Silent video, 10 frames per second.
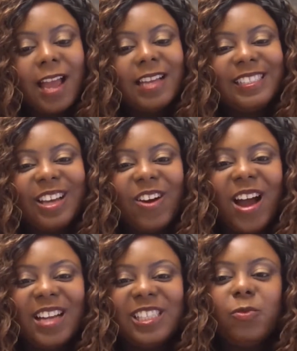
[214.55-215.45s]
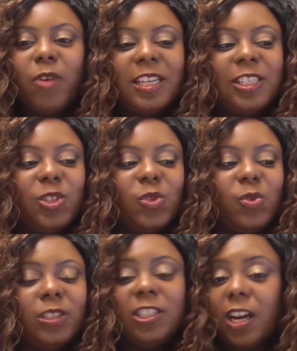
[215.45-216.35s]
So I just wanted
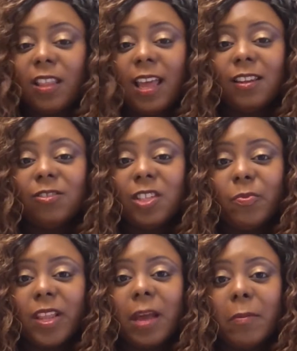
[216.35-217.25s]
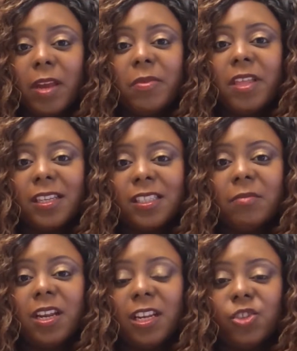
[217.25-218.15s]
to share that little tidbit that maybe that's
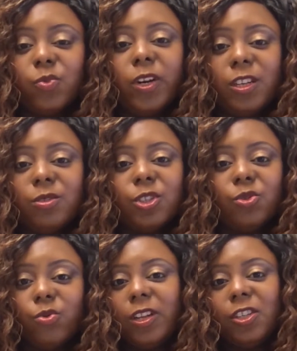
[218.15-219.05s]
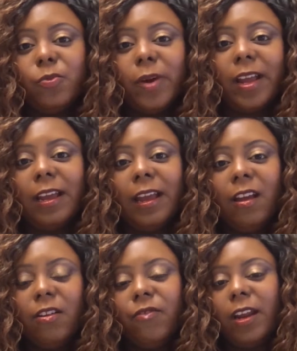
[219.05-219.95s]
something that you want to use, a tool that you might
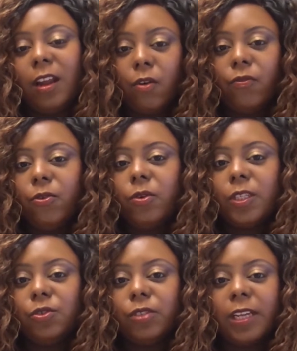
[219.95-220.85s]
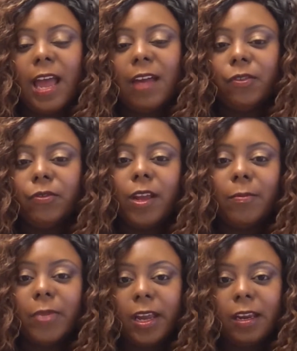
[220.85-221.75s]
find helpful is using
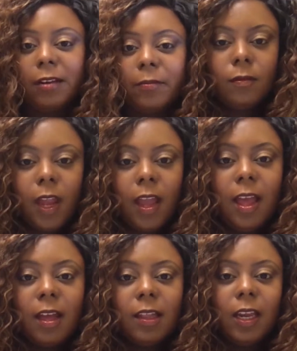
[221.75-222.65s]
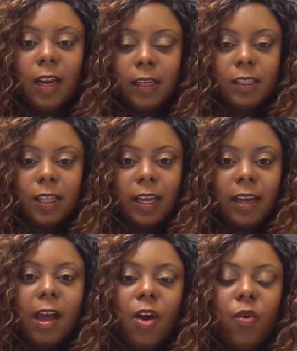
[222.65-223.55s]
ActiveCampaign. The next
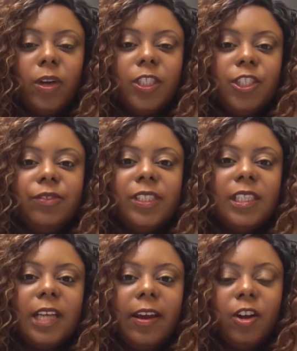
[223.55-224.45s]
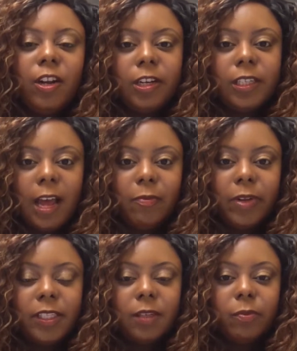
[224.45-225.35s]
thing, once you've decided on your
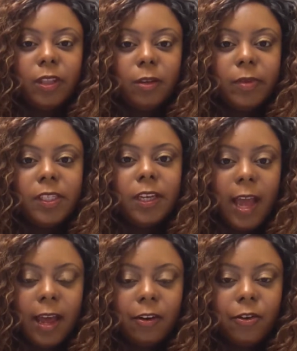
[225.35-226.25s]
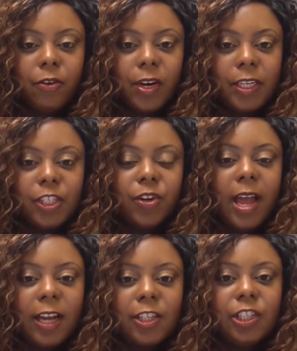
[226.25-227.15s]
topics and put them into categories, you
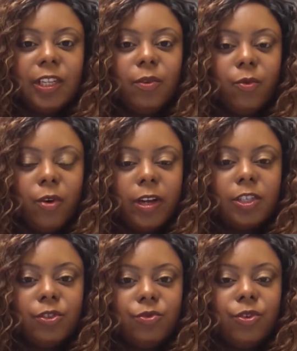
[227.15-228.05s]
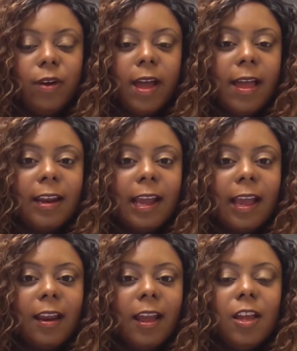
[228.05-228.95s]
actually want to go ahead and